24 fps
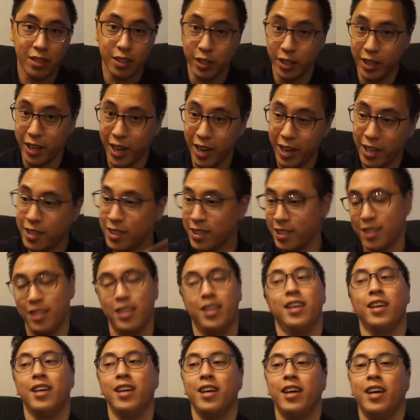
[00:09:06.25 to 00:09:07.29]
night.
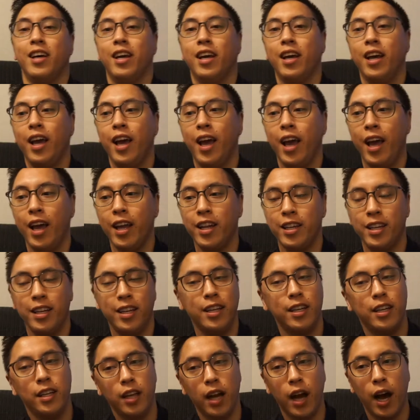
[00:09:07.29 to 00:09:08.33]
And
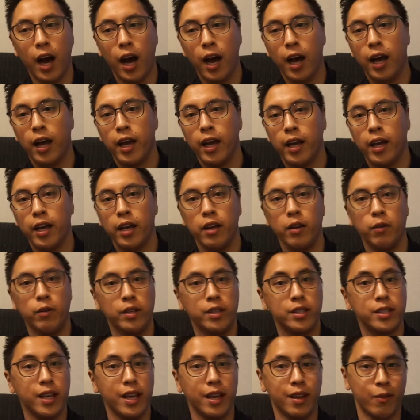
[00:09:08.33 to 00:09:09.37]
then I would
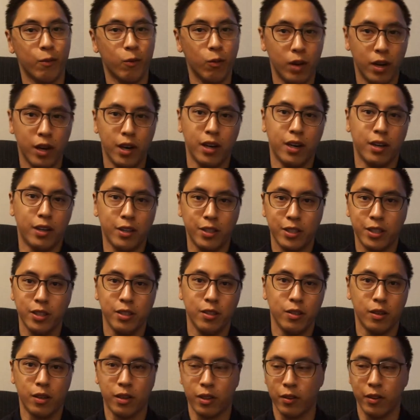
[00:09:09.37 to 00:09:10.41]
take 1 or 2
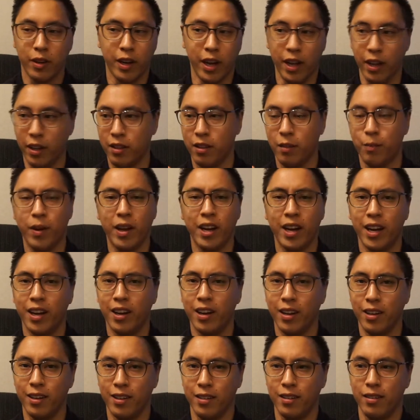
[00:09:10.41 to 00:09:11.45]
or 3, depending
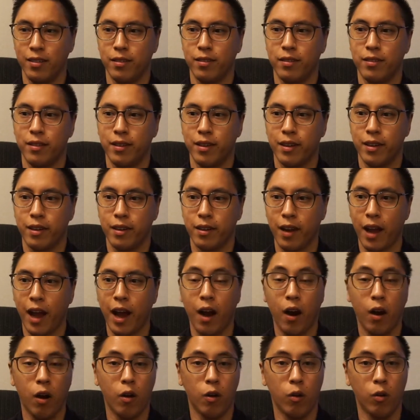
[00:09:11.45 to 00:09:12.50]
on
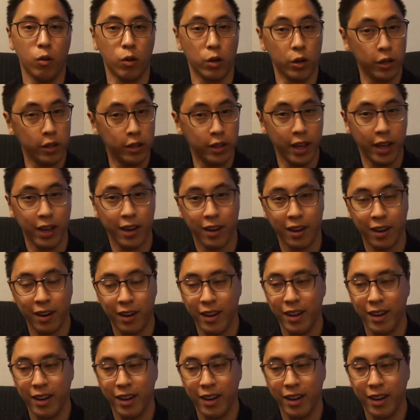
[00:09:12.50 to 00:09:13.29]
how good they are.